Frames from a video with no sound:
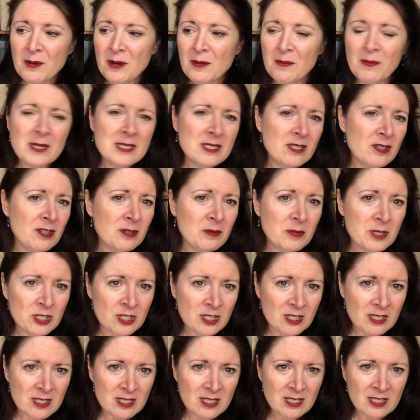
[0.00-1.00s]
But my sewing
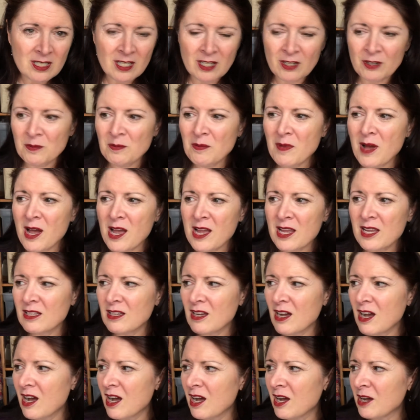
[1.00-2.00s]
machine's in here,
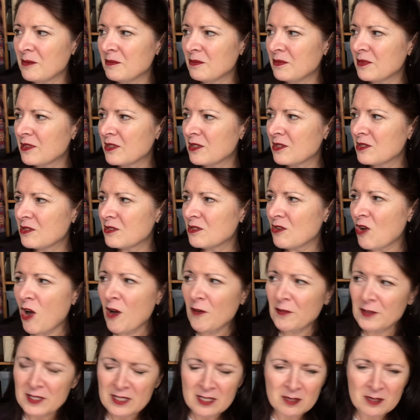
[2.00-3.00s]
my um,
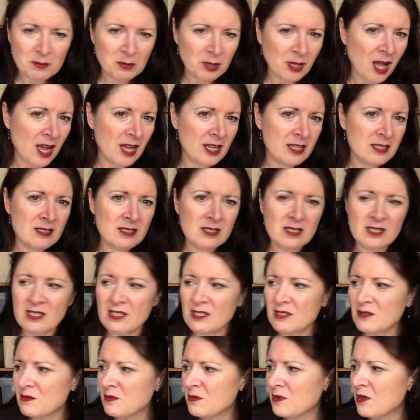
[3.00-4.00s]
office
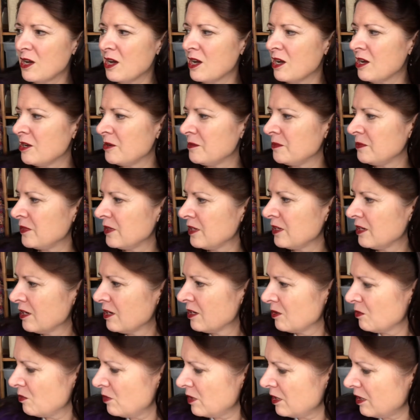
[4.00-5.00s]
supplies, the um,
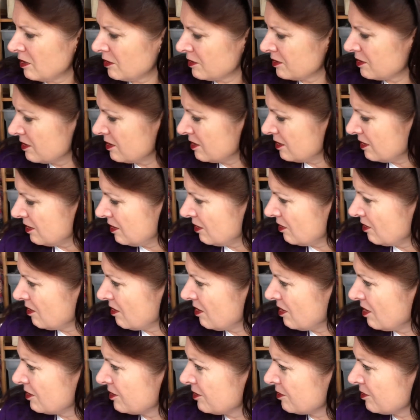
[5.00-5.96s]
what else is in here?